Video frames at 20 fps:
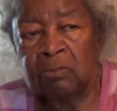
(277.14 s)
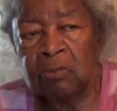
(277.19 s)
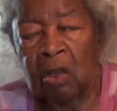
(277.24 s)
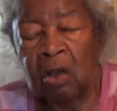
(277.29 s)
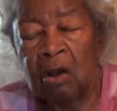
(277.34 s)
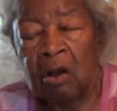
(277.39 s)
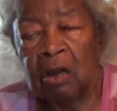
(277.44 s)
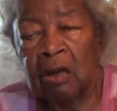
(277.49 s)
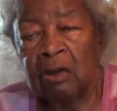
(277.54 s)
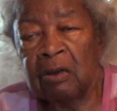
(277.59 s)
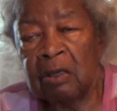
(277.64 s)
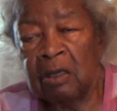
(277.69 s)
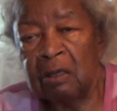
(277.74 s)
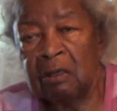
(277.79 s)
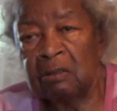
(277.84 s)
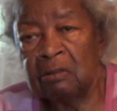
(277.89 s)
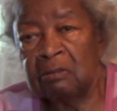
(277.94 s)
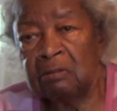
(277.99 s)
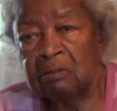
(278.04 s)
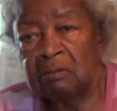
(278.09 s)

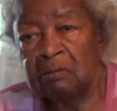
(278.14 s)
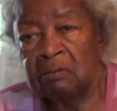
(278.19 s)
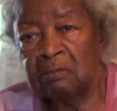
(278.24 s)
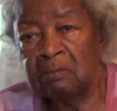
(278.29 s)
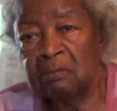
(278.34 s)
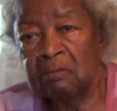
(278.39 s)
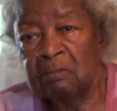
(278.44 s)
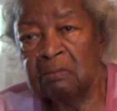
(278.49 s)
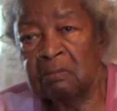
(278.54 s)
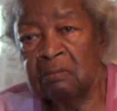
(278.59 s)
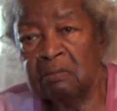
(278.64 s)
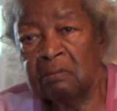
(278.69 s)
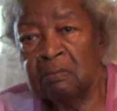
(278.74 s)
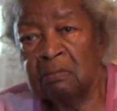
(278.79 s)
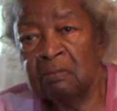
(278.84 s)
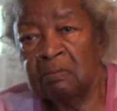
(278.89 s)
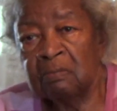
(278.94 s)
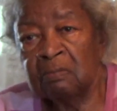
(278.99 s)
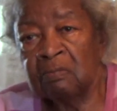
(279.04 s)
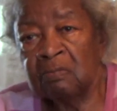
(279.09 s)
auditing
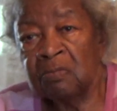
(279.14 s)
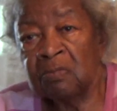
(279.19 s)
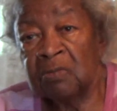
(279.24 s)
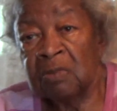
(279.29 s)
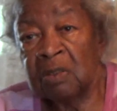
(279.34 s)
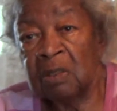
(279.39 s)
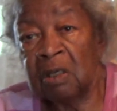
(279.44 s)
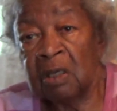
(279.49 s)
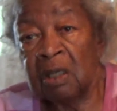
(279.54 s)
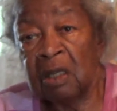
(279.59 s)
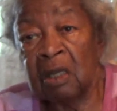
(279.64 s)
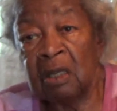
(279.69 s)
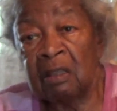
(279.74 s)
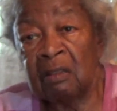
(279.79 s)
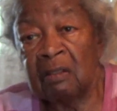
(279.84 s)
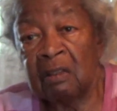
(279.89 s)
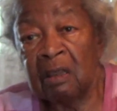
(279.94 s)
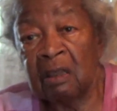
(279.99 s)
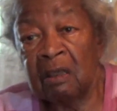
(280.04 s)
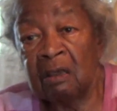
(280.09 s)
than
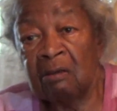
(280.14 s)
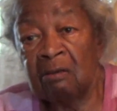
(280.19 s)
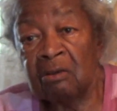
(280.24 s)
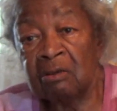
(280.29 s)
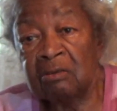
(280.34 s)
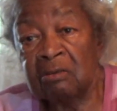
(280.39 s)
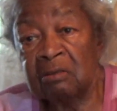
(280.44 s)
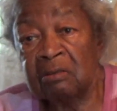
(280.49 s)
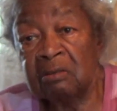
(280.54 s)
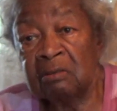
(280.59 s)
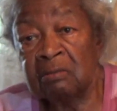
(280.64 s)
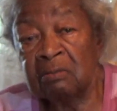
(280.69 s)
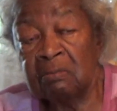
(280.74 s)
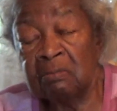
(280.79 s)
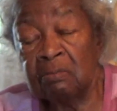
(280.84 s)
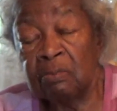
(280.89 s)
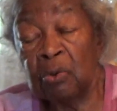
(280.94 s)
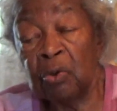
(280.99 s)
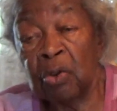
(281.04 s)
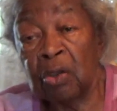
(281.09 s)
anything else,
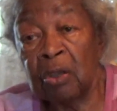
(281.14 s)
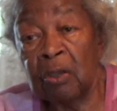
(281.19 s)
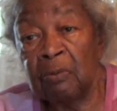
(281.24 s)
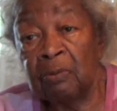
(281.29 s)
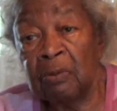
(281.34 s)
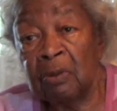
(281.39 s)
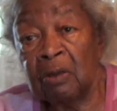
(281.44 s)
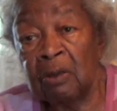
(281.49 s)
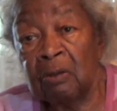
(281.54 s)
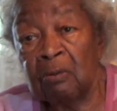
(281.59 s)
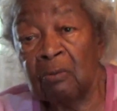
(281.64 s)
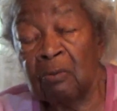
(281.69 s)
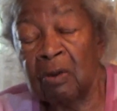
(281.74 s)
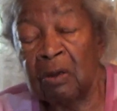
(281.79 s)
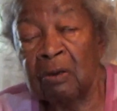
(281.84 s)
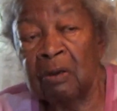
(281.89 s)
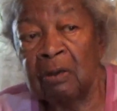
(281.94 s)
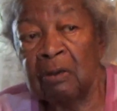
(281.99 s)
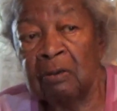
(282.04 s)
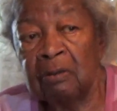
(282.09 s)
oh, bookkeeping okay. and
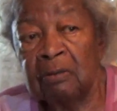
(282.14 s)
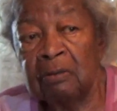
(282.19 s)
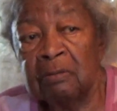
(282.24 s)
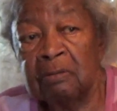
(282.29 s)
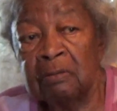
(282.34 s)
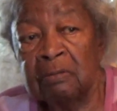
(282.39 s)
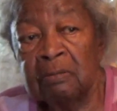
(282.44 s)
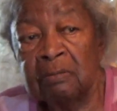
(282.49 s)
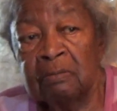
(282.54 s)
whatnot, mm-hmm.